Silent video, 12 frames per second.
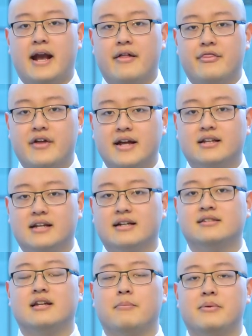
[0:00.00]
And then the
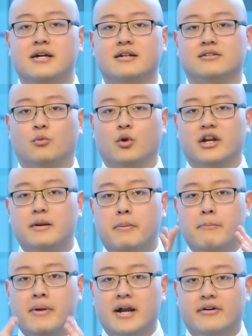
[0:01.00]
next step is we're gonna
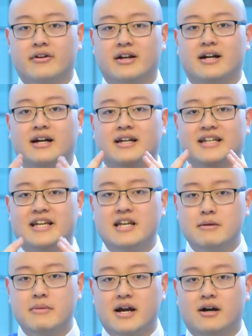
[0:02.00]
prepare an
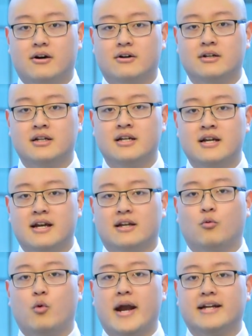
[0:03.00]
email in a
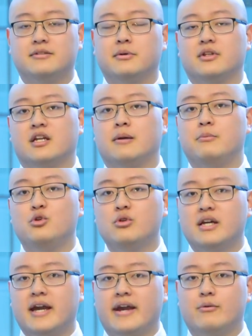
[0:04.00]
way to be able to
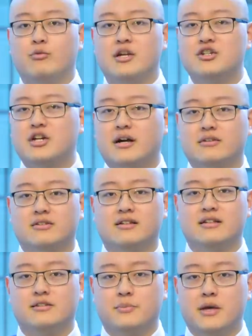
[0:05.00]
communicate and reach out to
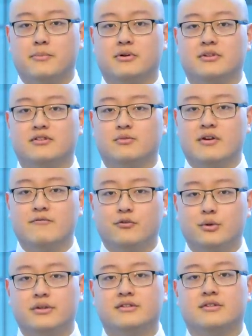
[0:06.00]
these people, these
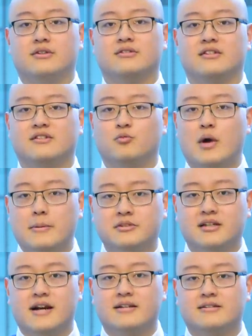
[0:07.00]
influencers, these
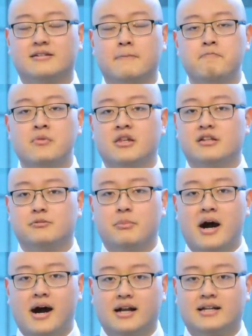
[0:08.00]
websites, these
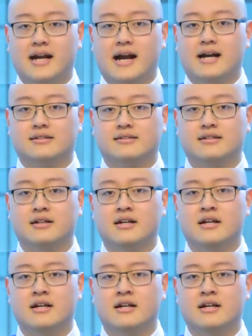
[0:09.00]
podcasts,